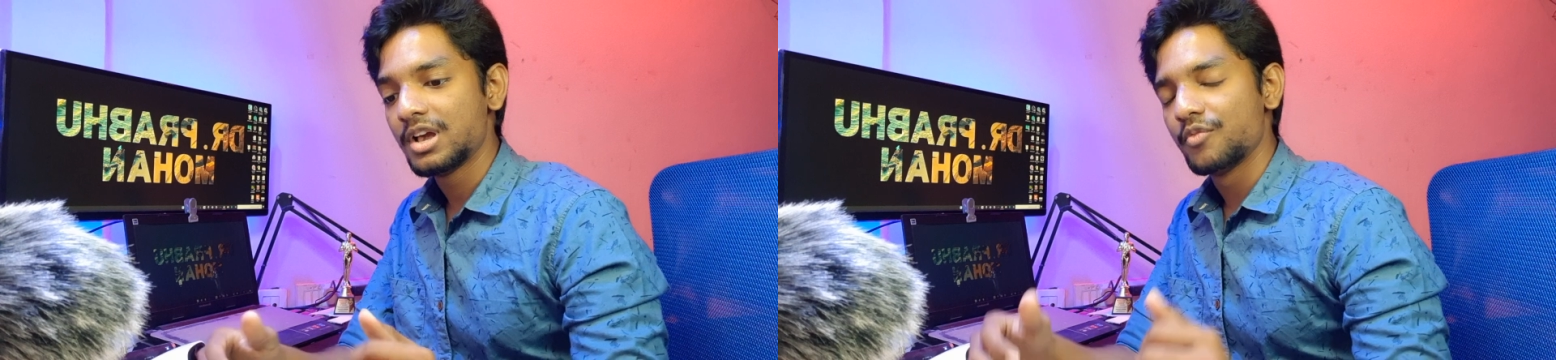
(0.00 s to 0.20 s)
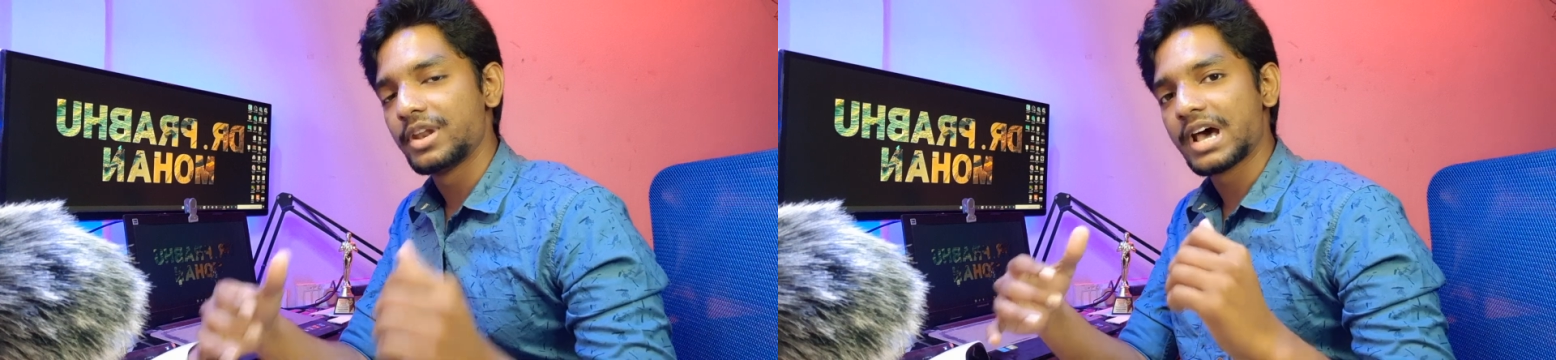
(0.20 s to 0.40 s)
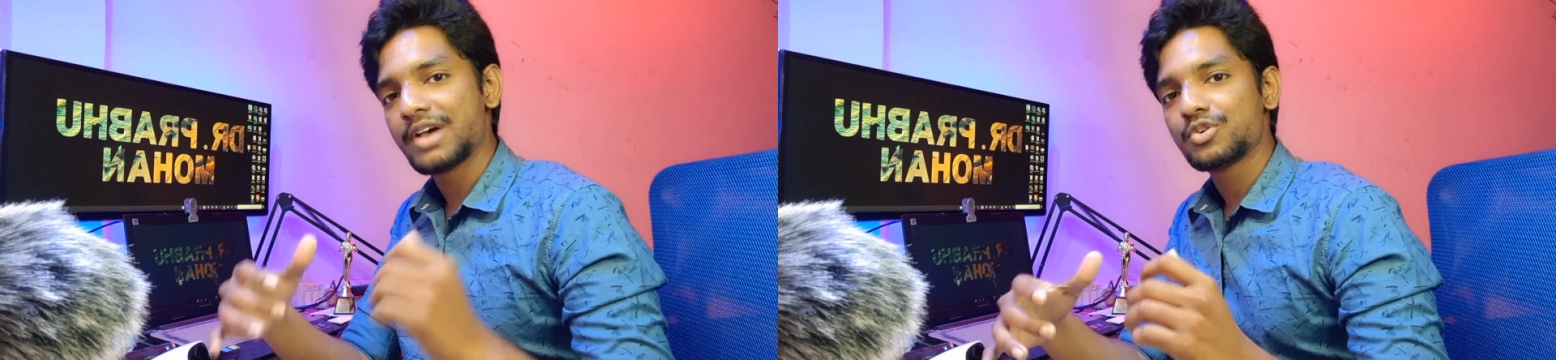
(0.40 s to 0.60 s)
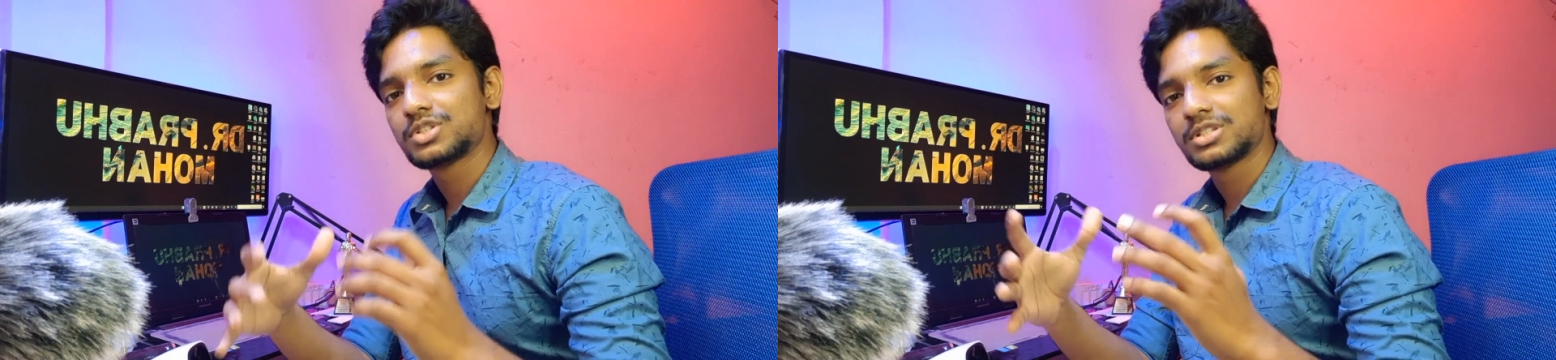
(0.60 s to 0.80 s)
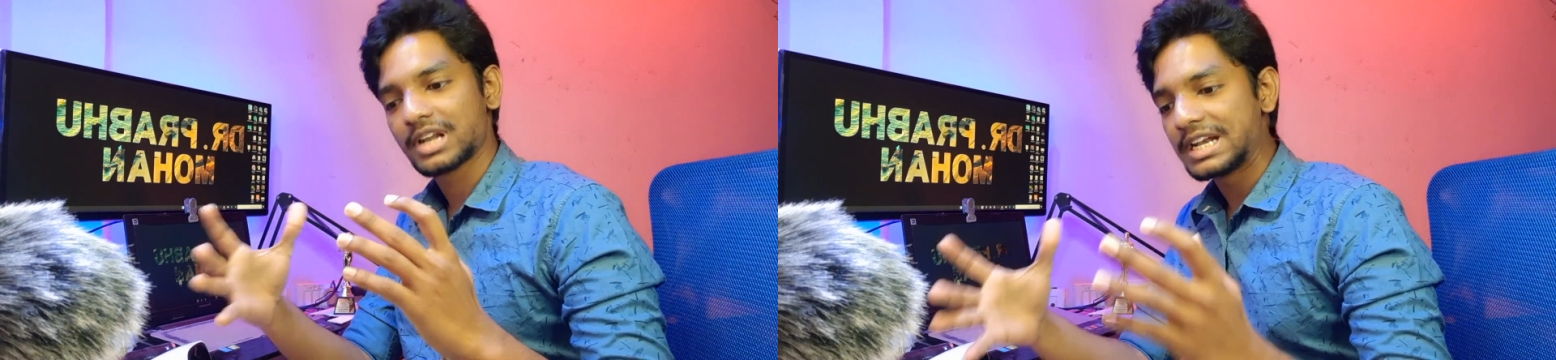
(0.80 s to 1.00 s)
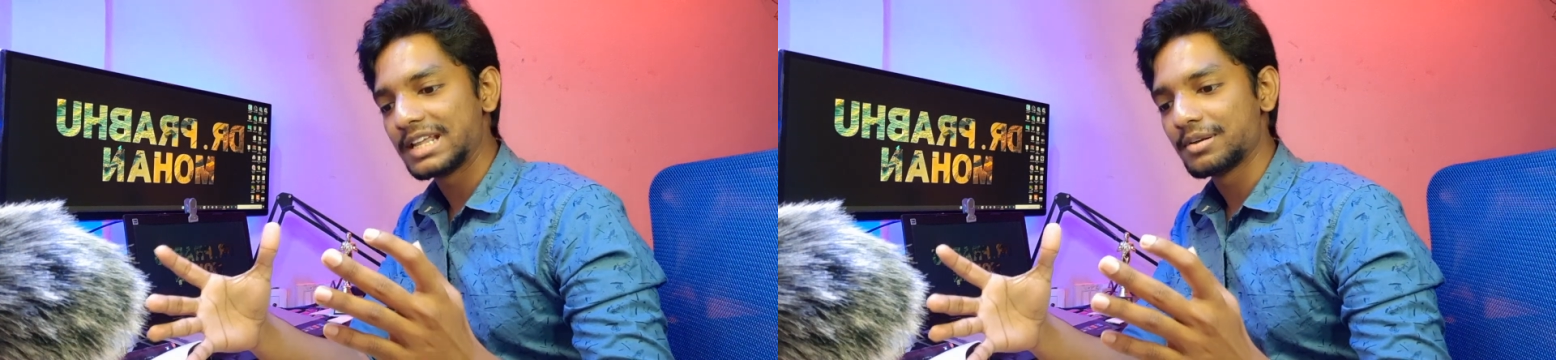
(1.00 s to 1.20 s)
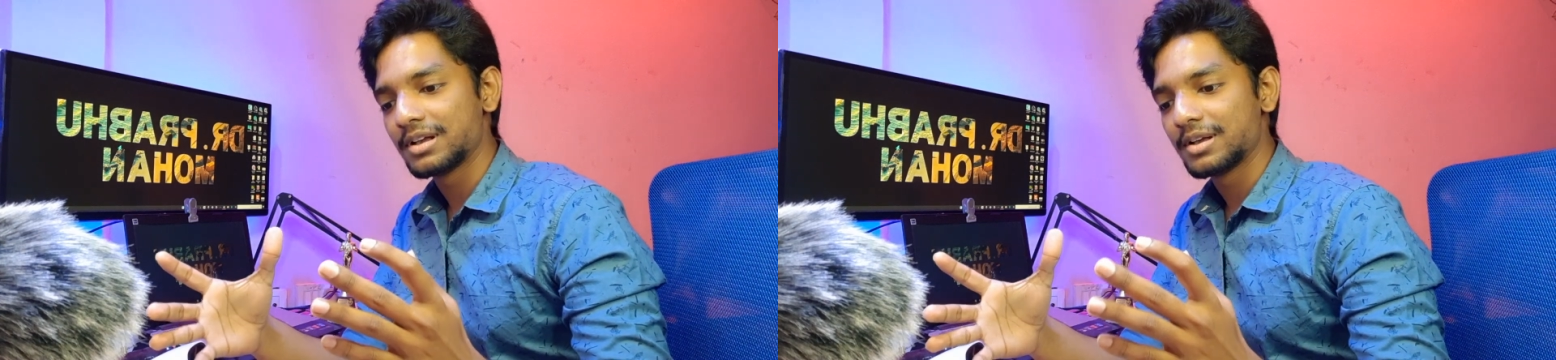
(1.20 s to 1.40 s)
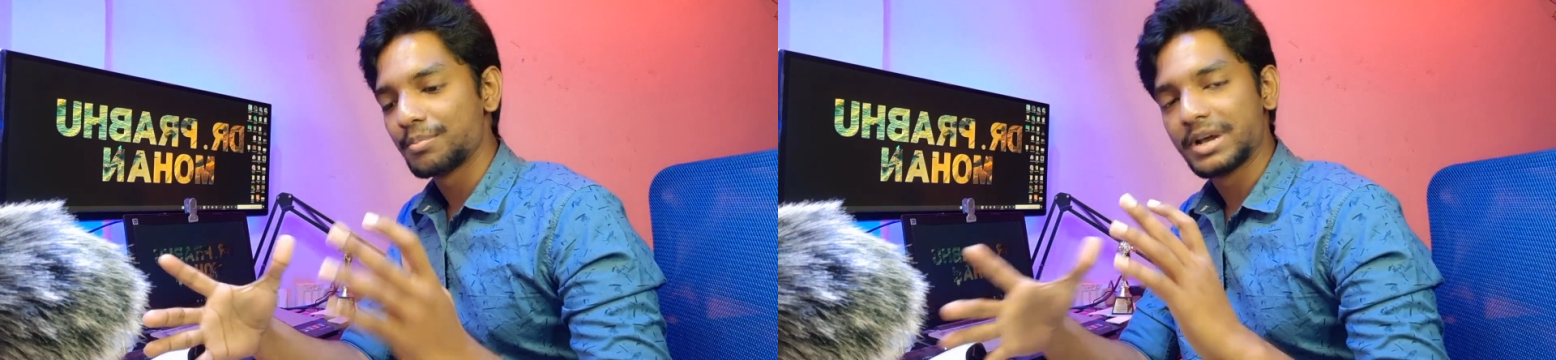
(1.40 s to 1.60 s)
When I was writing
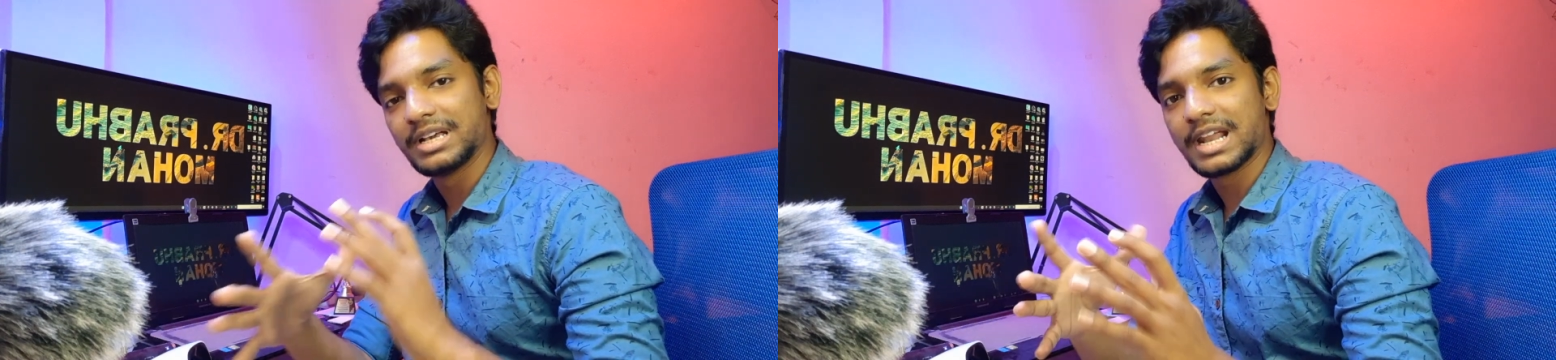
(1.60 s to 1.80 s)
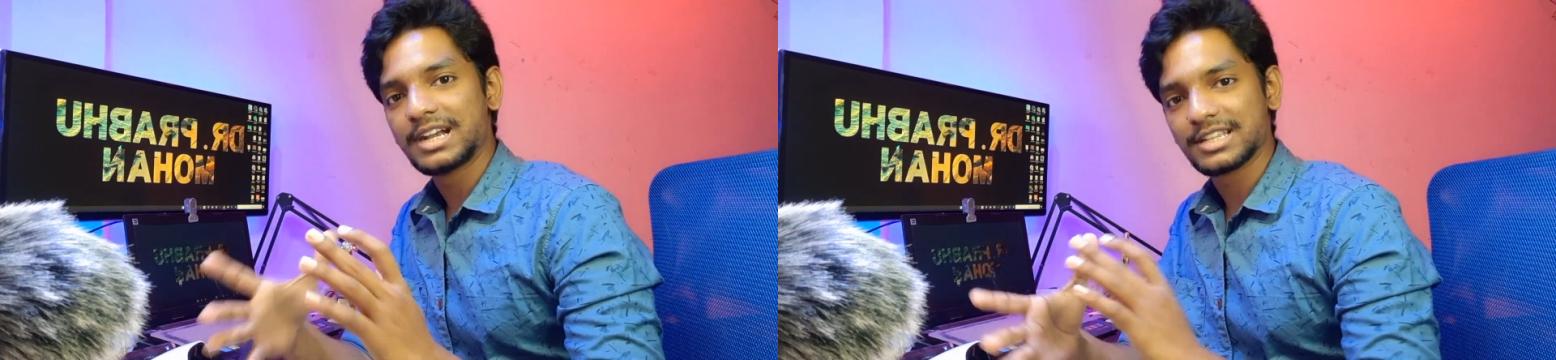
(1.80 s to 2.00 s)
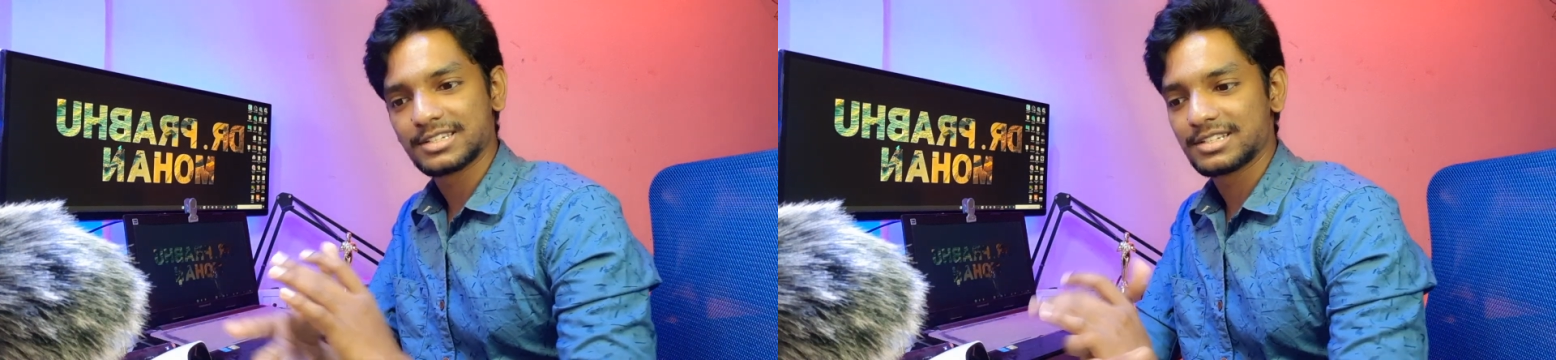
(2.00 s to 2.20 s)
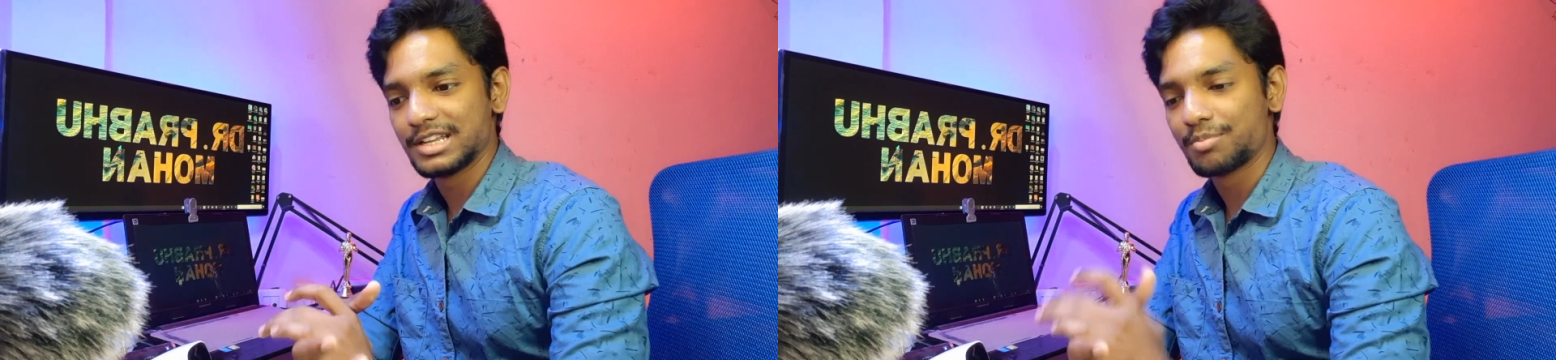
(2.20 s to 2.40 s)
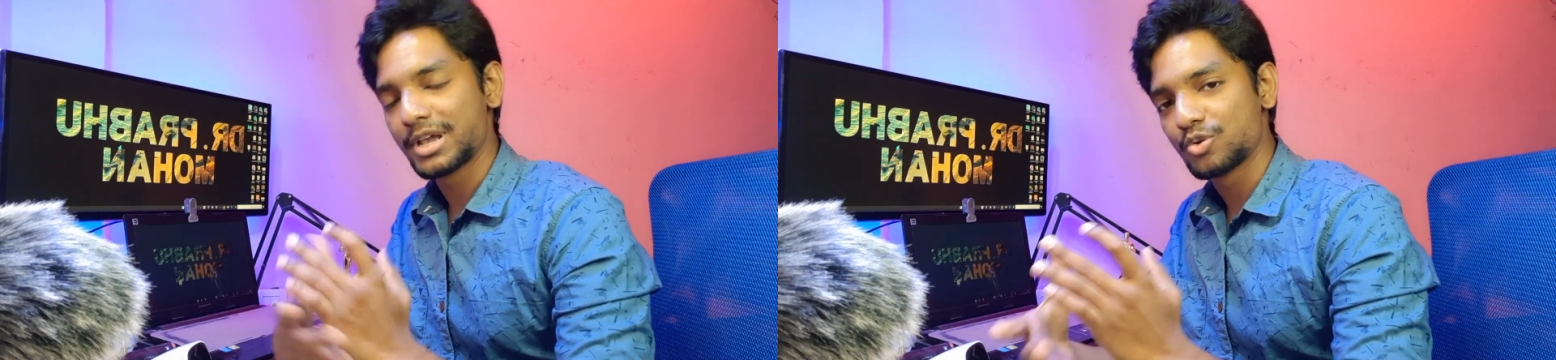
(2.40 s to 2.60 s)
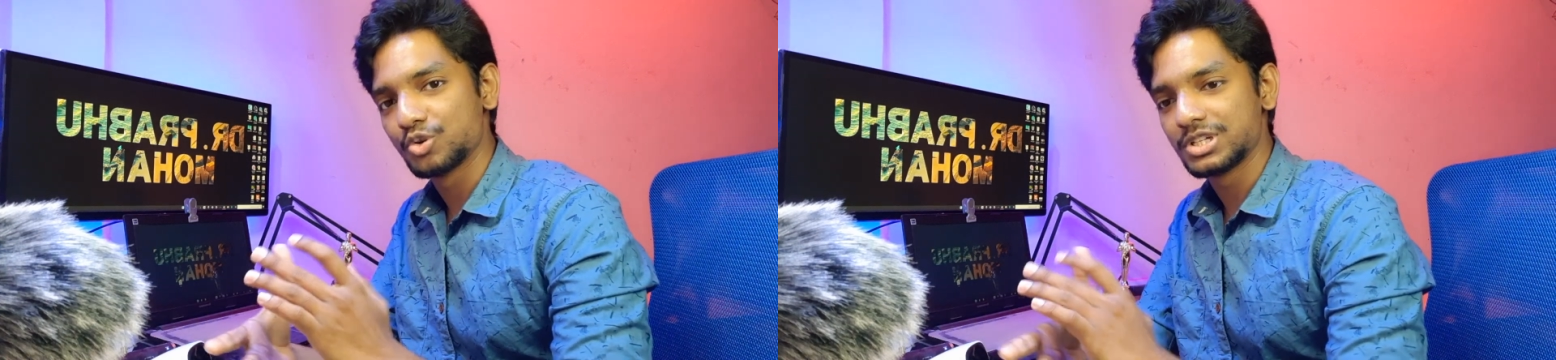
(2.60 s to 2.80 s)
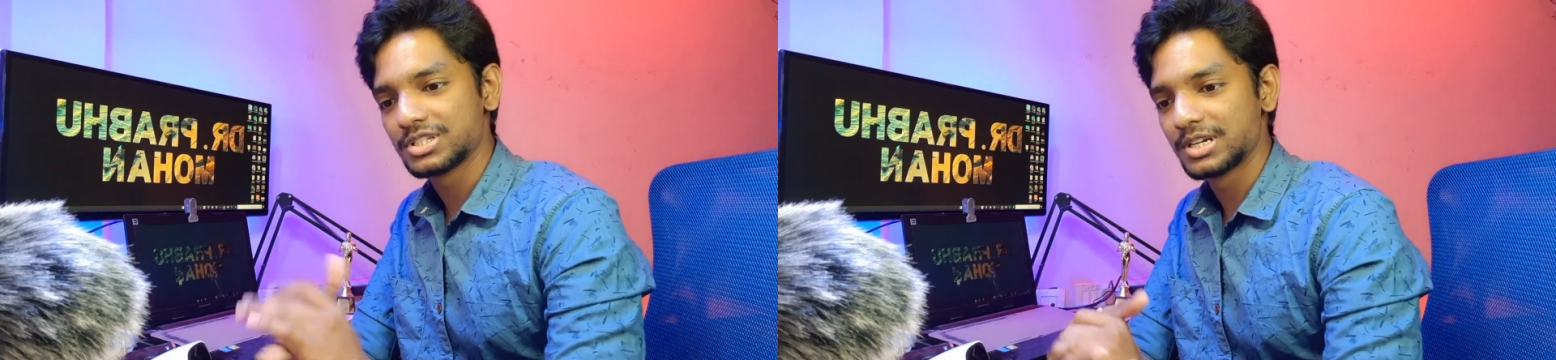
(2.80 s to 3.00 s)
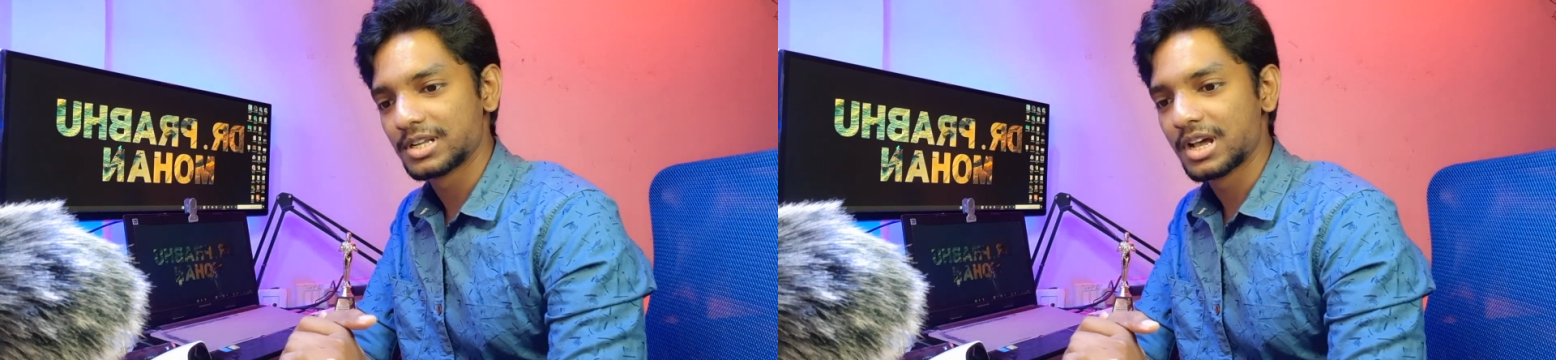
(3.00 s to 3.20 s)
my grand test in my coaching
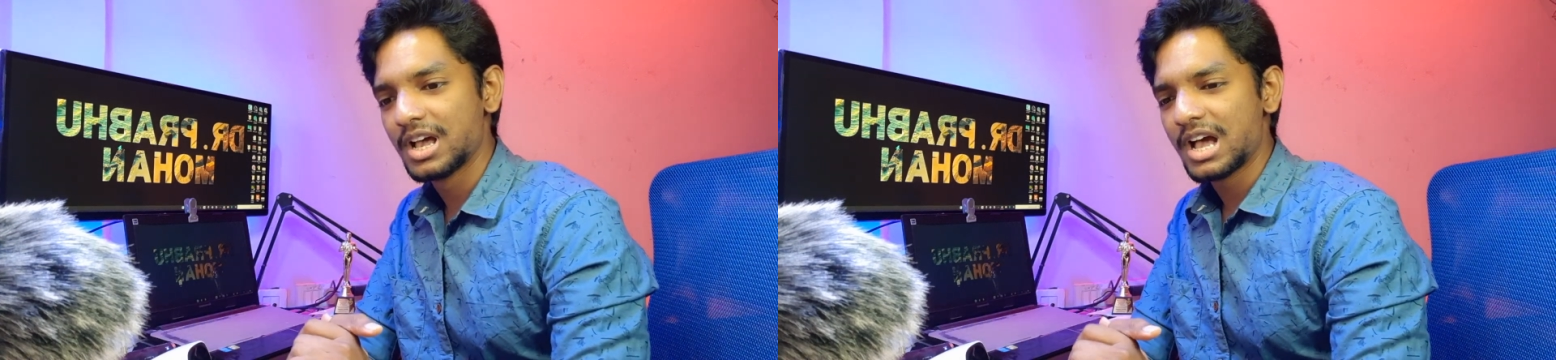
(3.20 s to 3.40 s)
center,